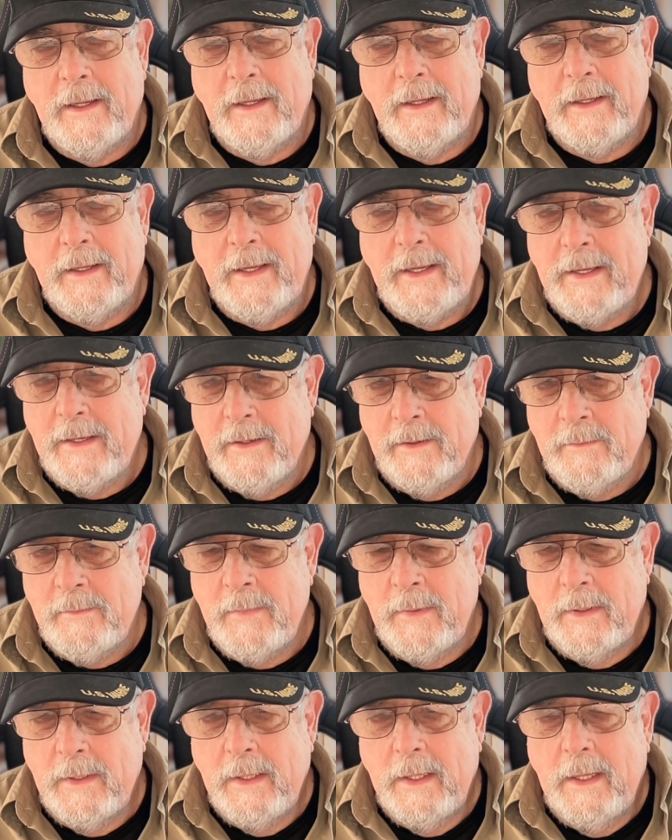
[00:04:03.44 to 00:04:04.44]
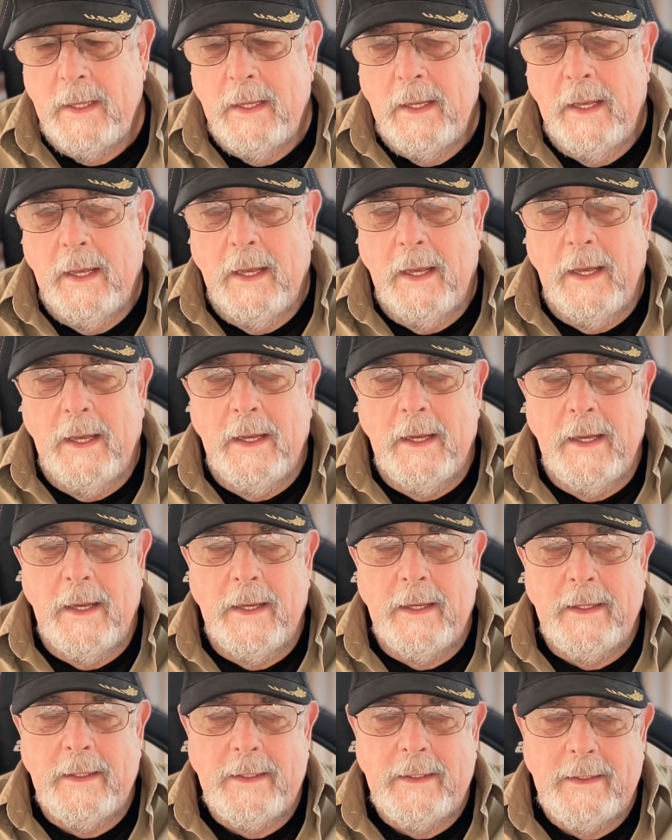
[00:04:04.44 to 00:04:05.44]
him,
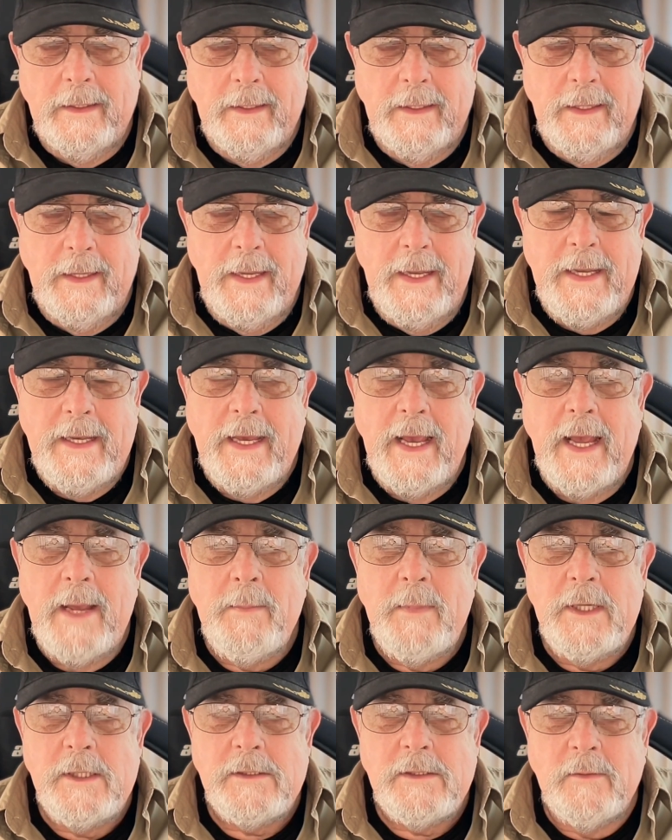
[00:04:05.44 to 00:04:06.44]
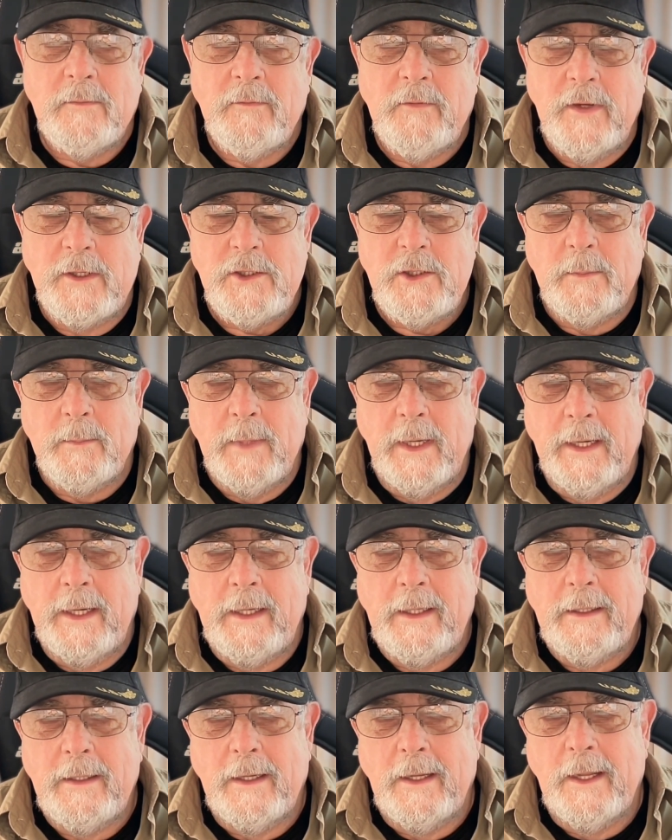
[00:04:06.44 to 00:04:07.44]
he gave me some
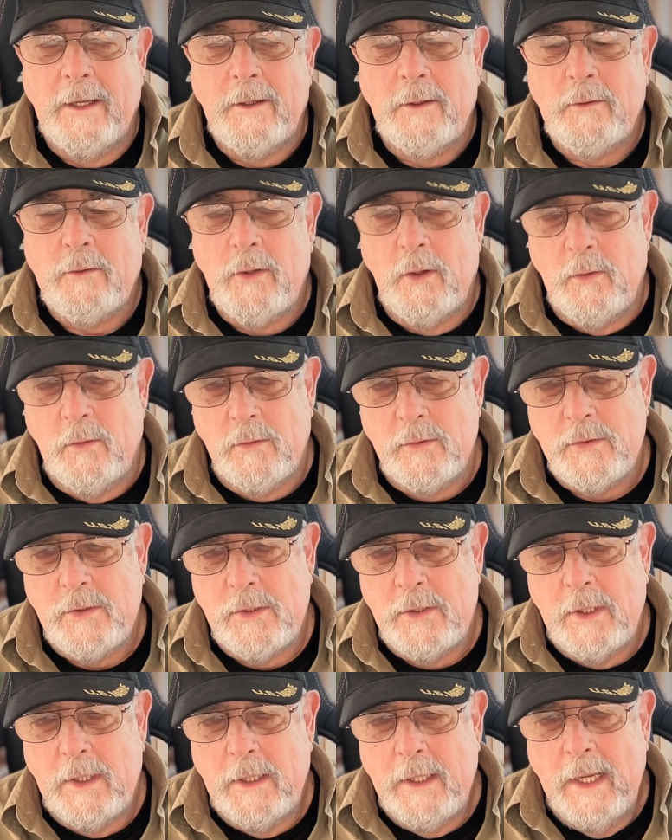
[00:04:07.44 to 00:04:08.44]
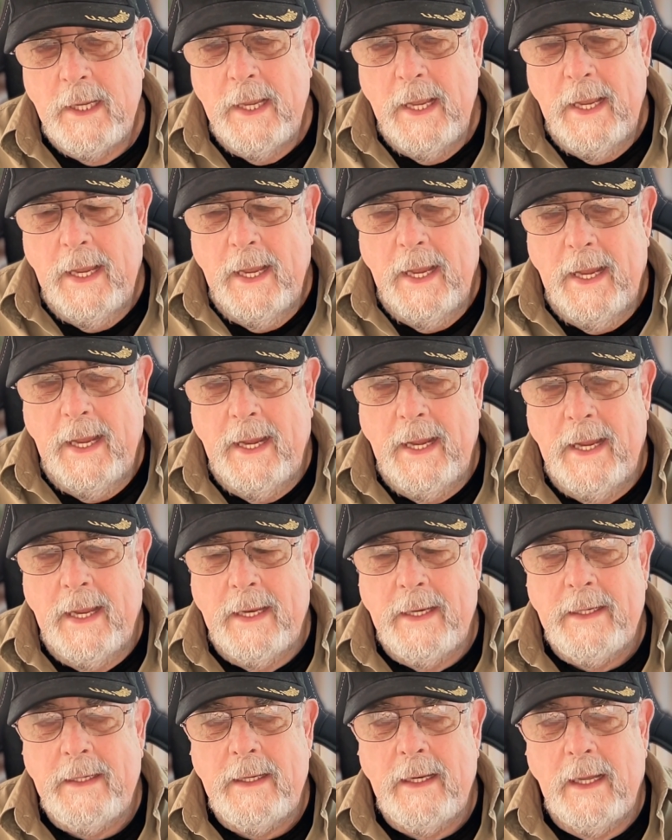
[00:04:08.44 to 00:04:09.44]
Vegemite on a toast,
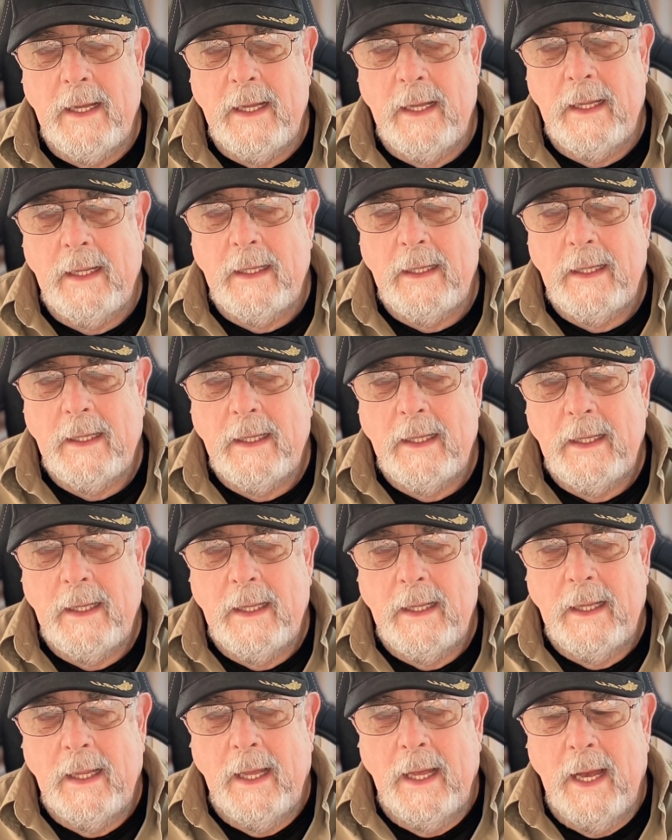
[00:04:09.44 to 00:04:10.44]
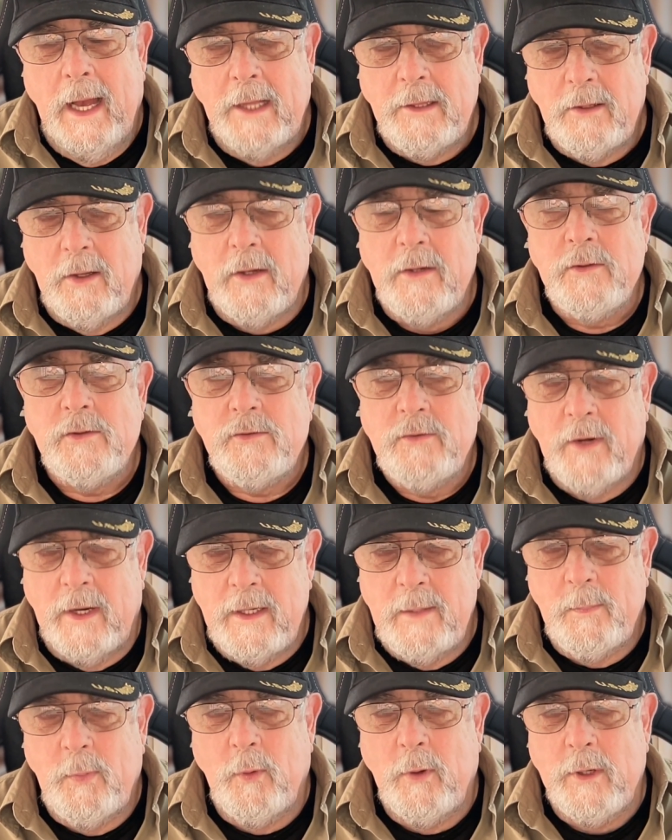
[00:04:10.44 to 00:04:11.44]
and I thought he was trying
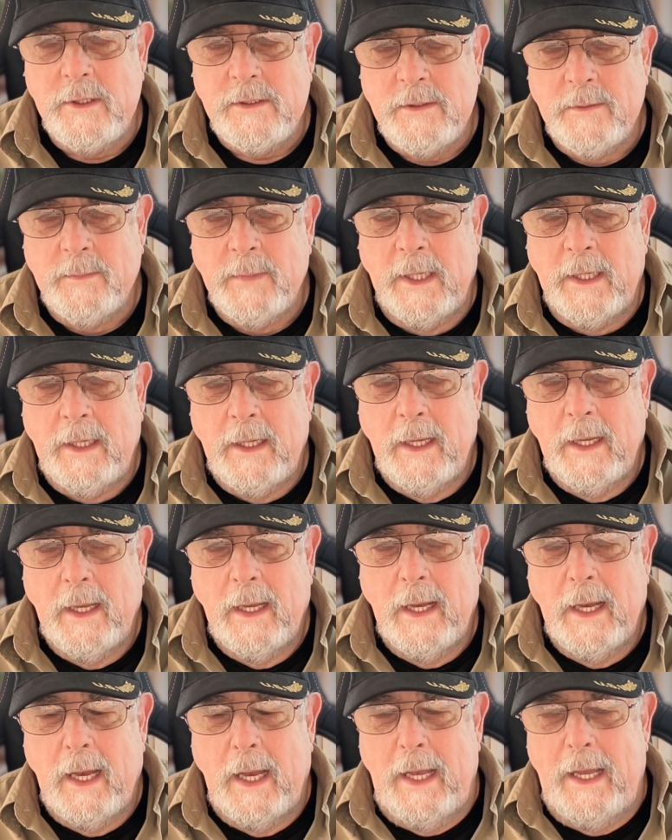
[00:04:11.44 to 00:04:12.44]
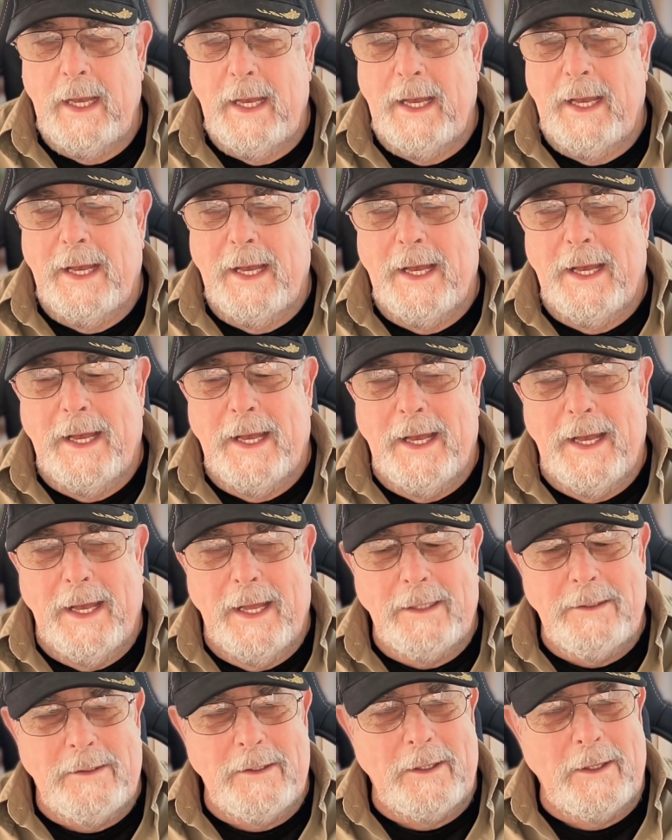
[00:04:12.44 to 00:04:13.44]
to poison me.
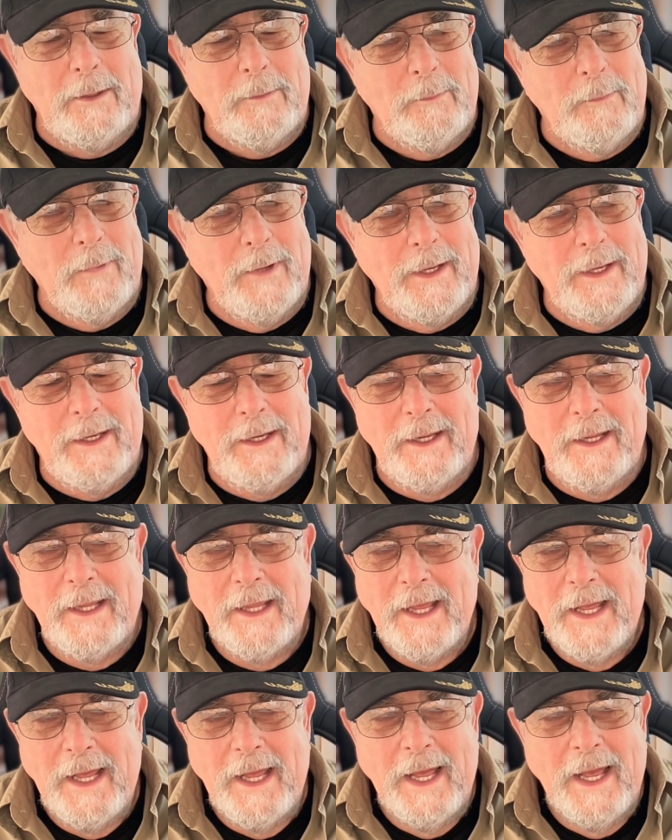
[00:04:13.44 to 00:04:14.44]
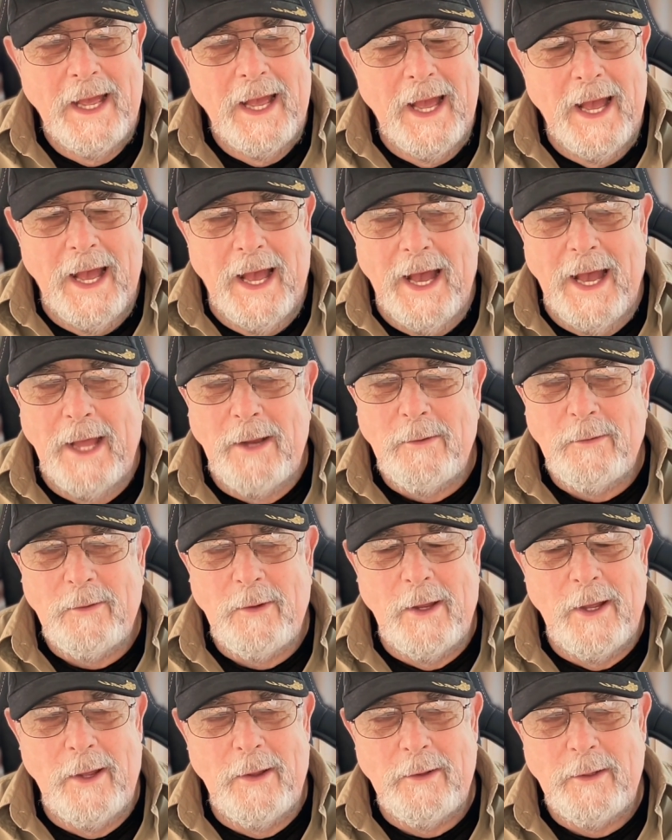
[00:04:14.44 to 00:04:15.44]
I'll tell you what, I don't
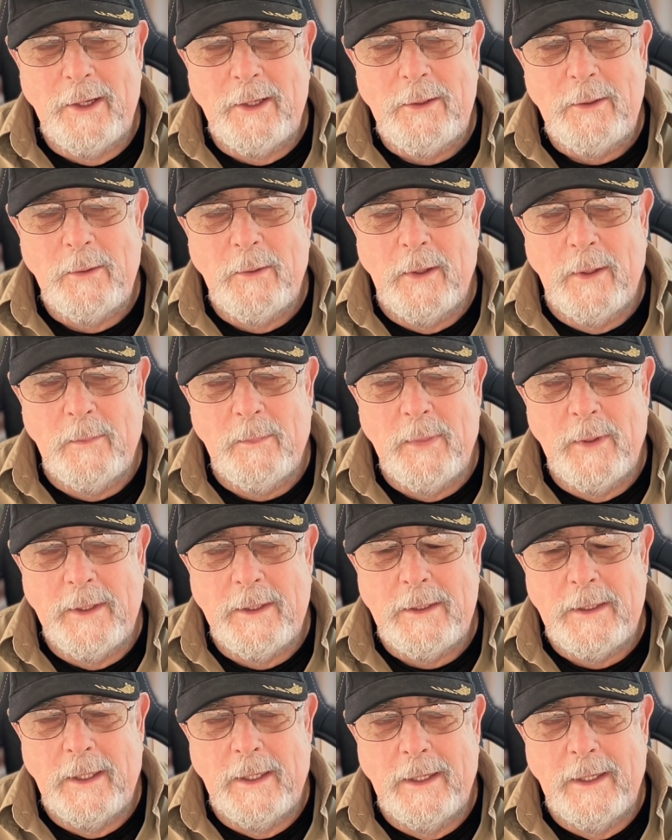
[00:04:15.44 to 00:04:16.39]
know how they do it, but